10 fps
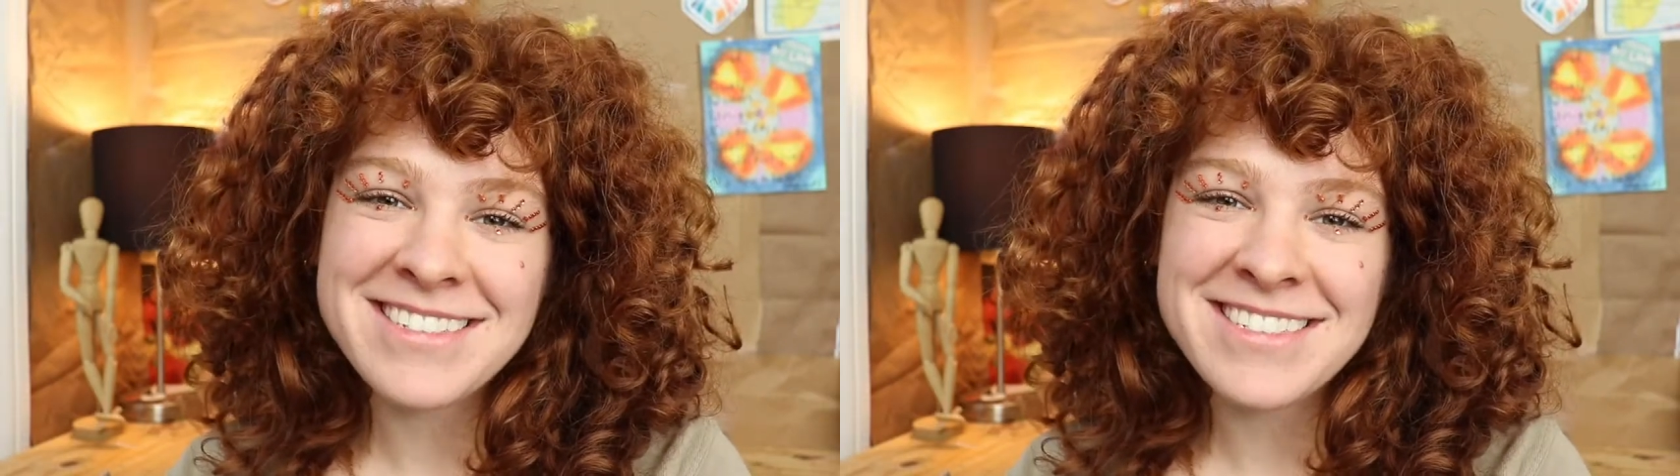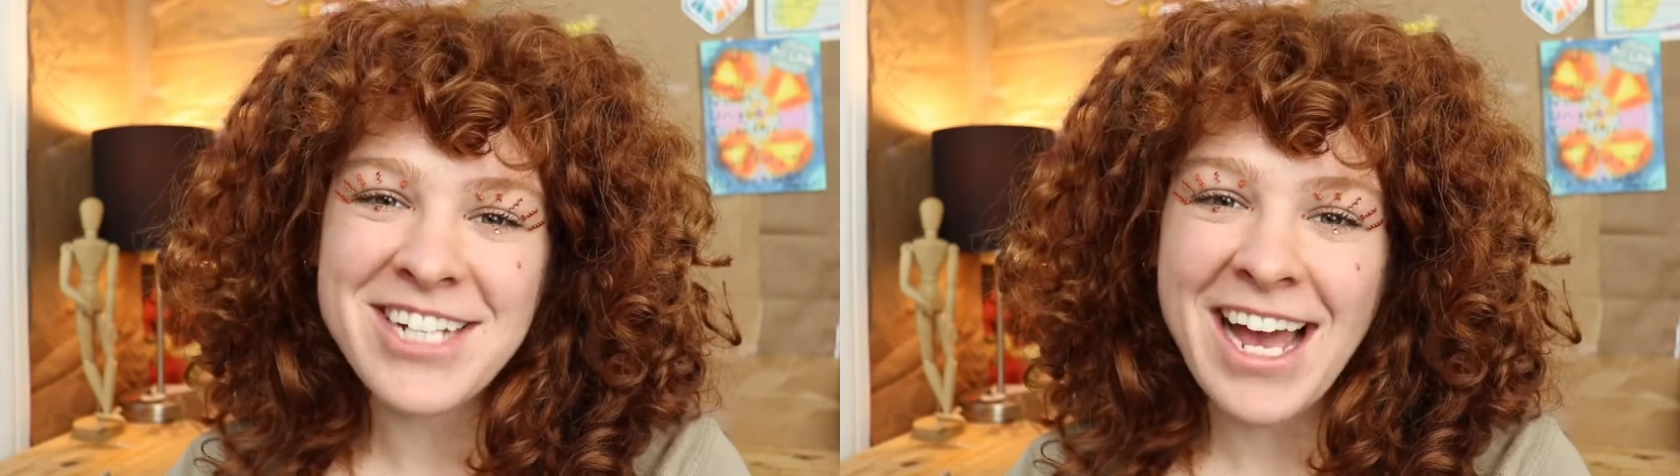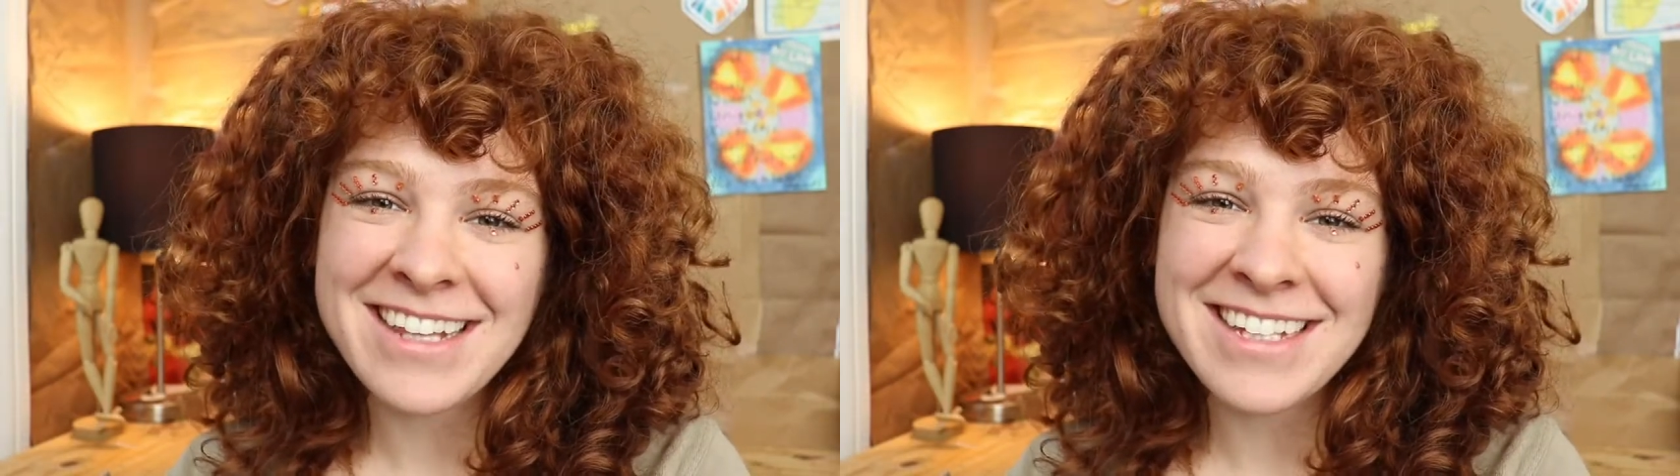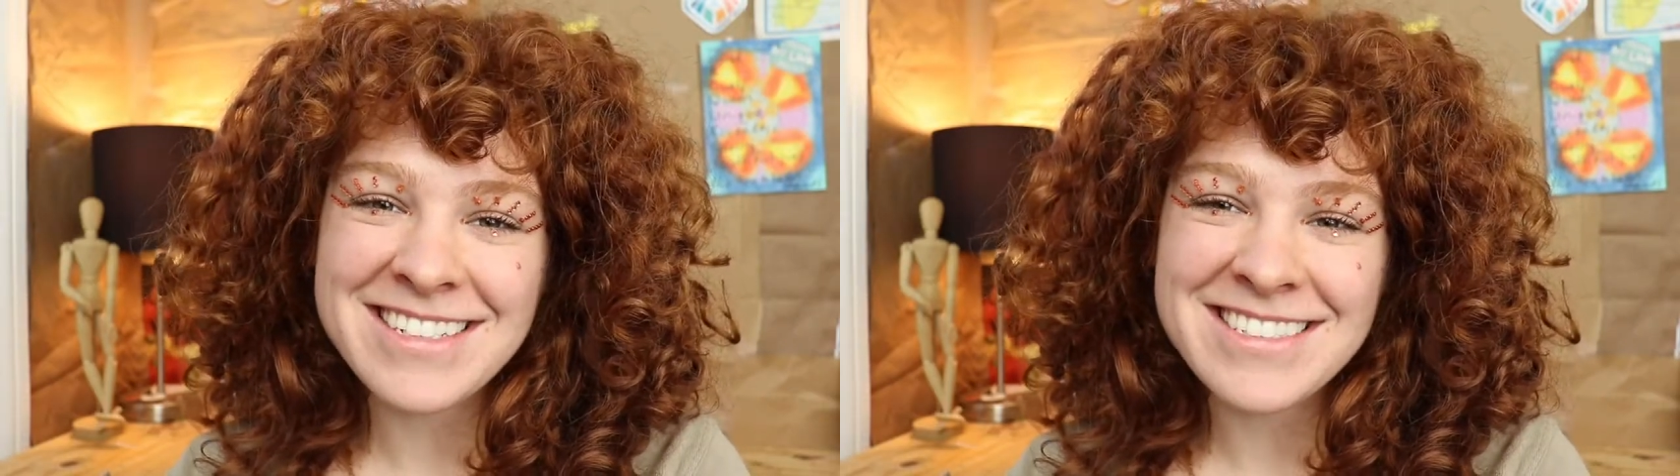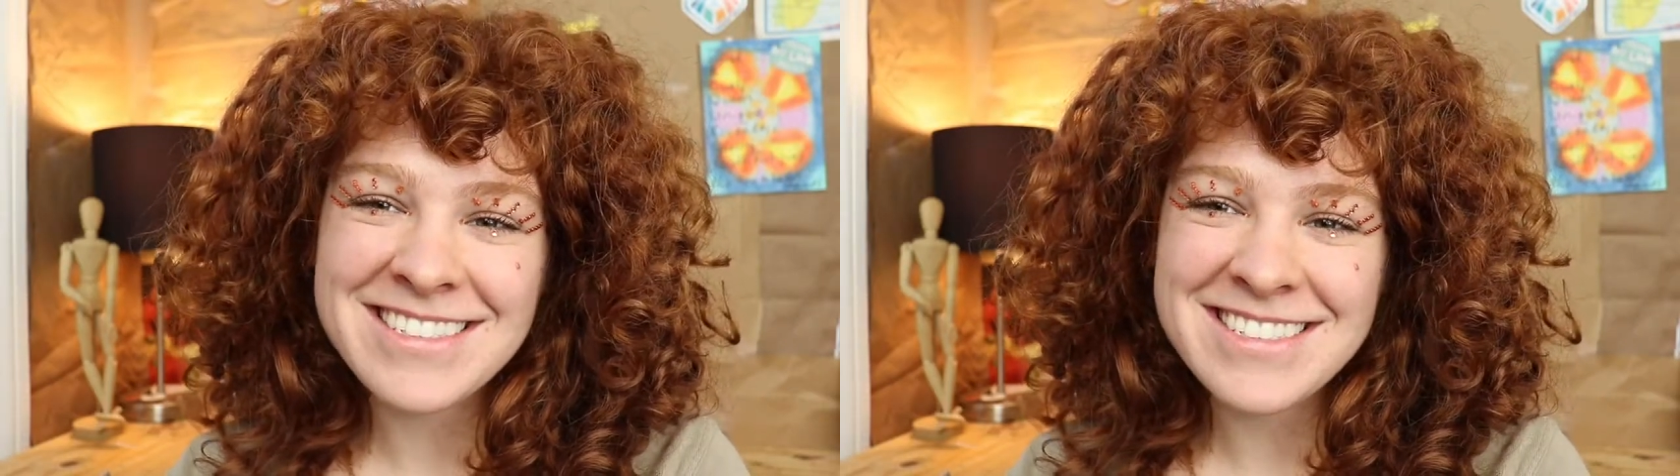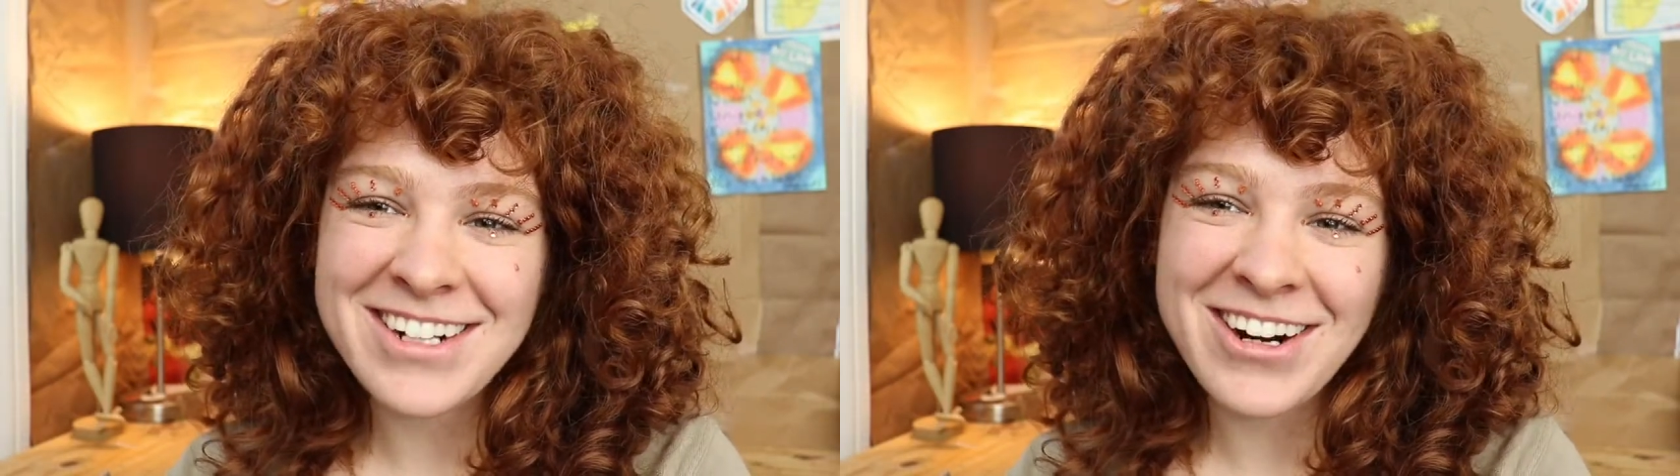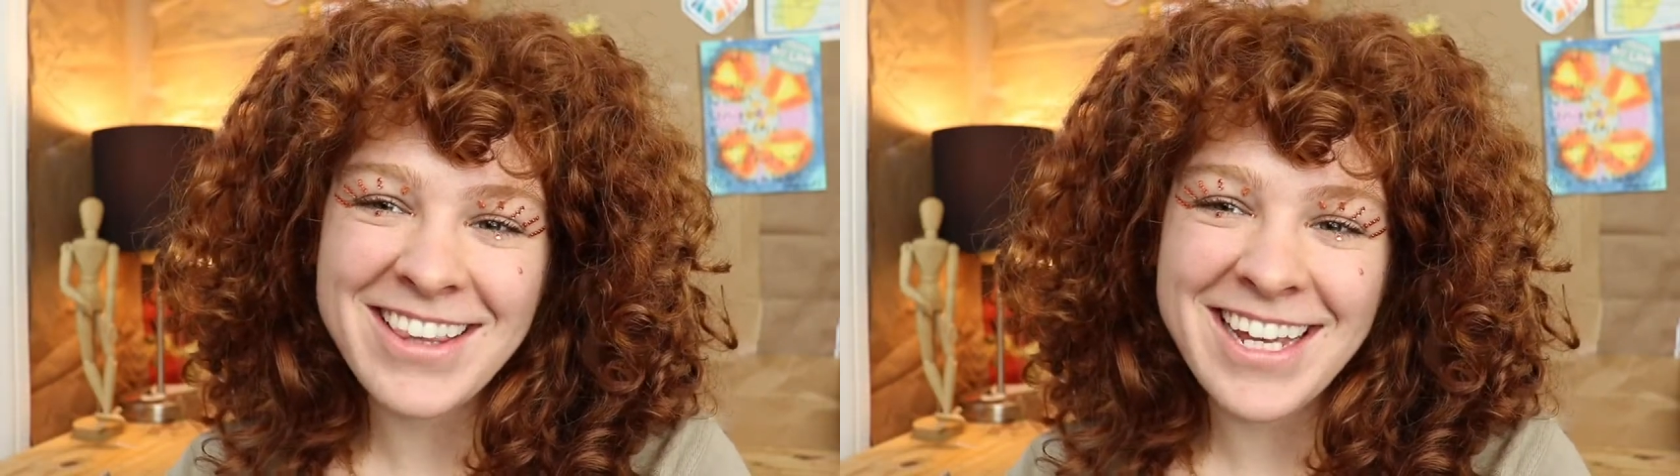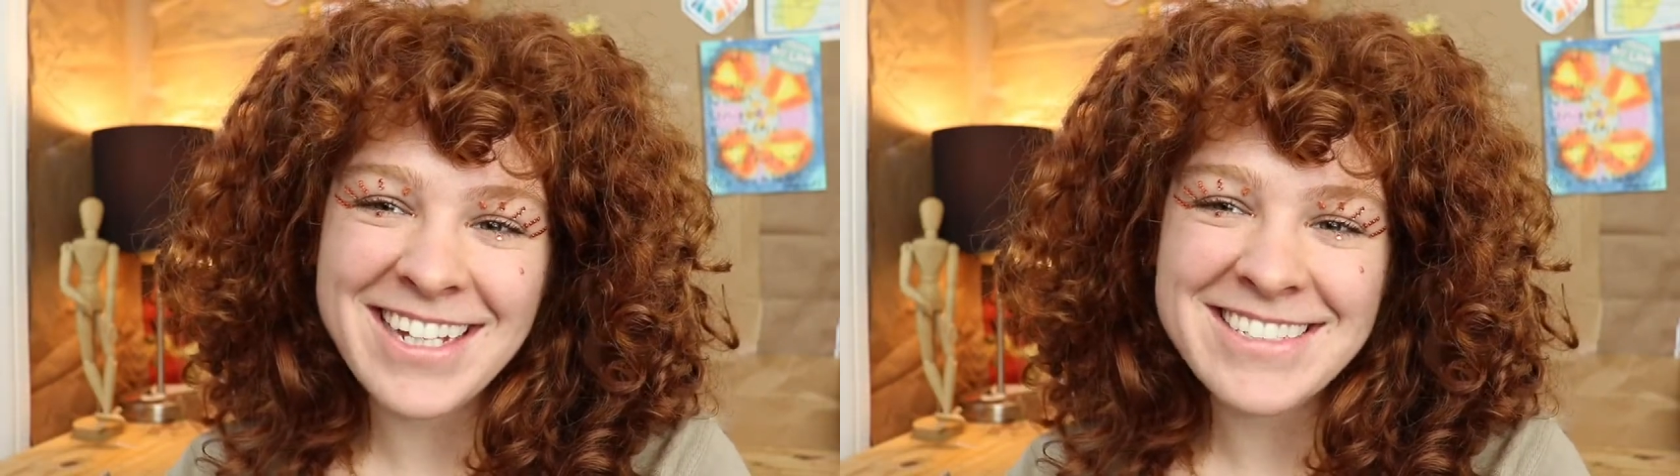Jacquelyn. Curly.